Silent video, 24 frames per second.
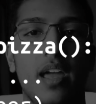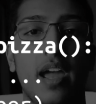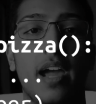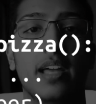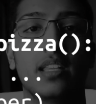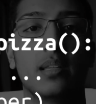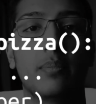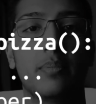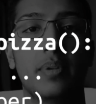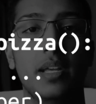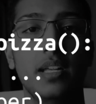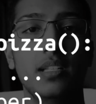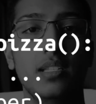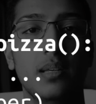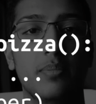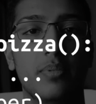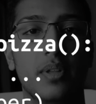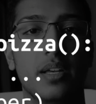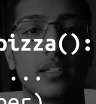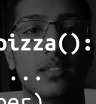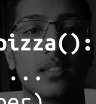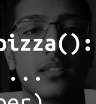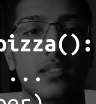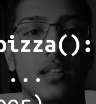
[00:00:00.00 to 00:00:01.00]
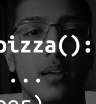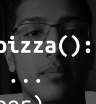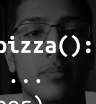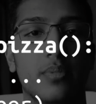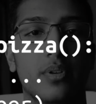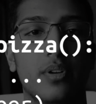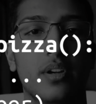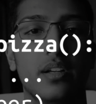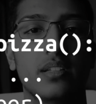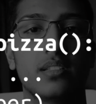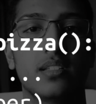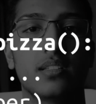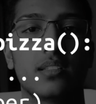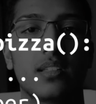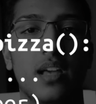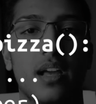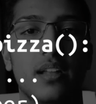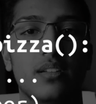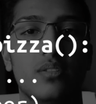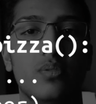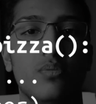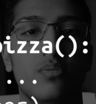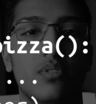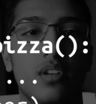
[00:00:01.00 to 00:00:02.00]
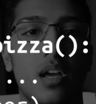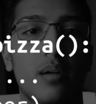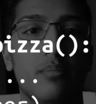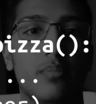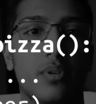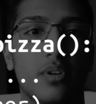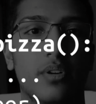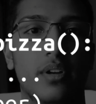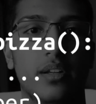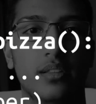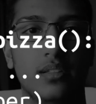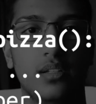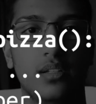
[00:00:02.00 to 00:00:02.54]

and the pizza place's number is assigned to number in